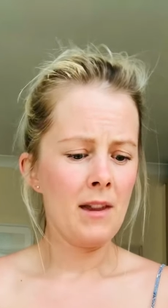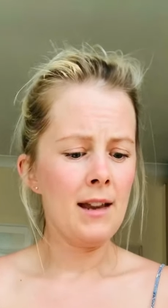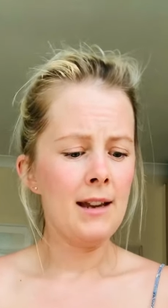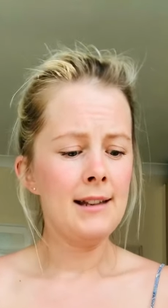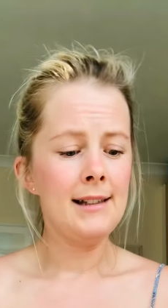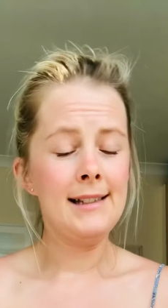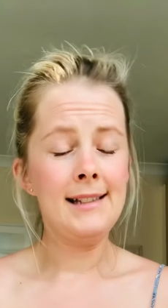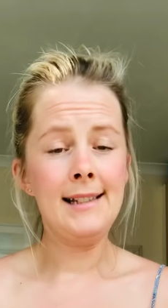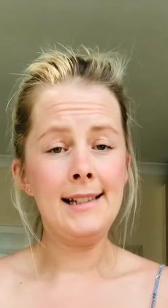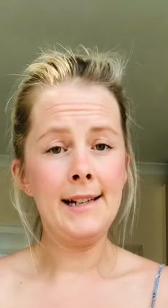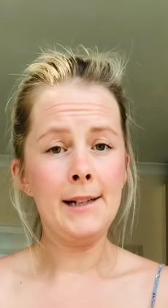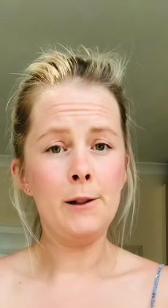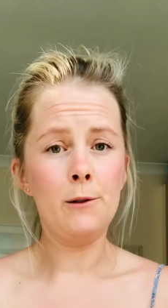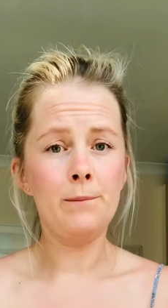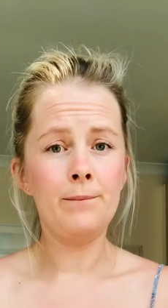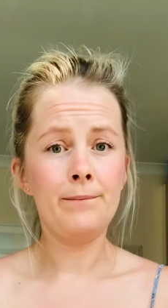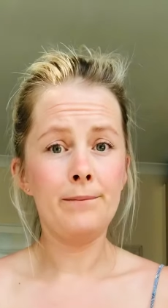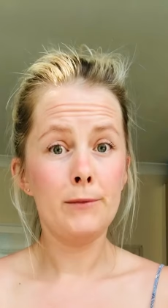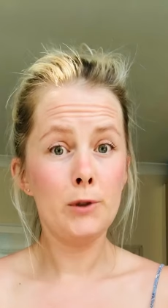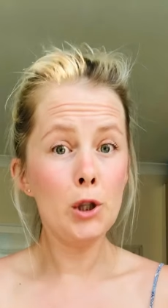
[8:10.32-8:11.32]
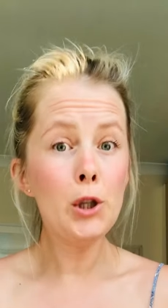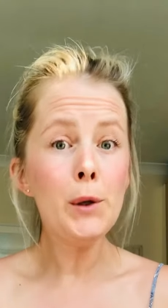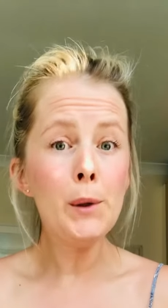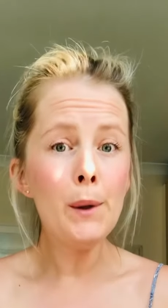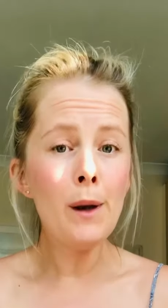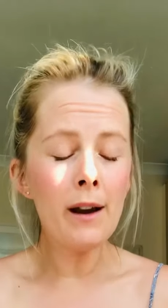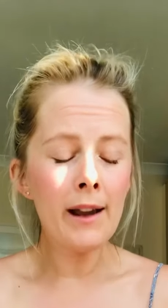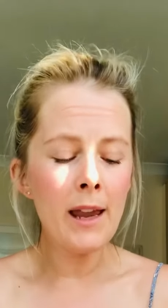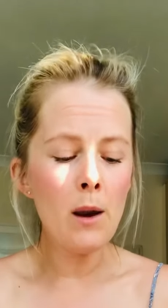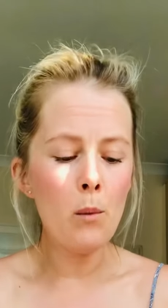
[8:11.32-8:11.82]
Still, two
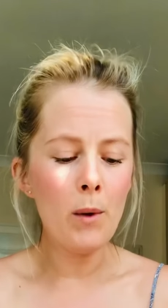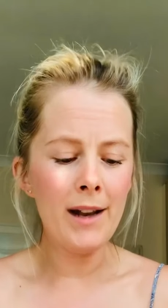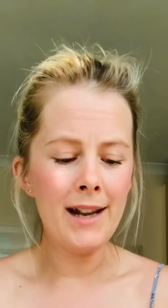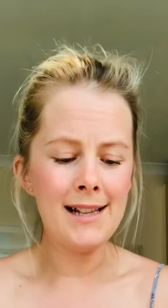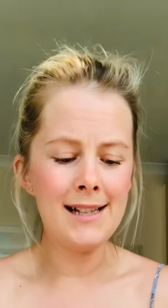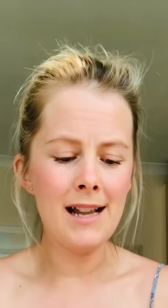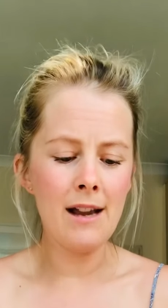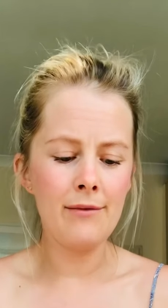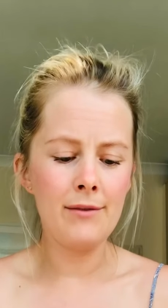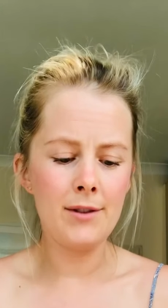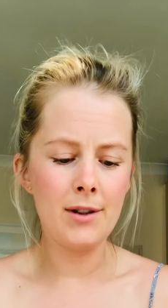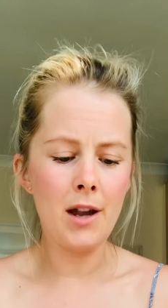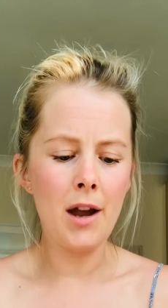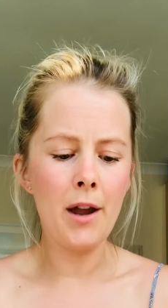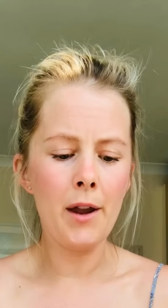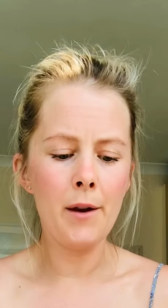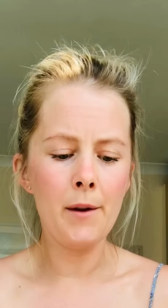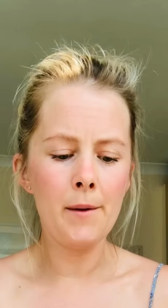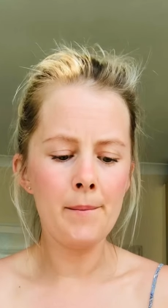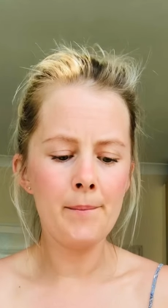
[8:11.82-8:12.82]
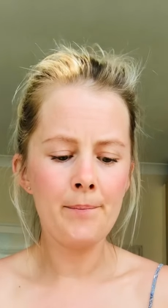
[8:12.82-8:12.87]
lucky winners left to go.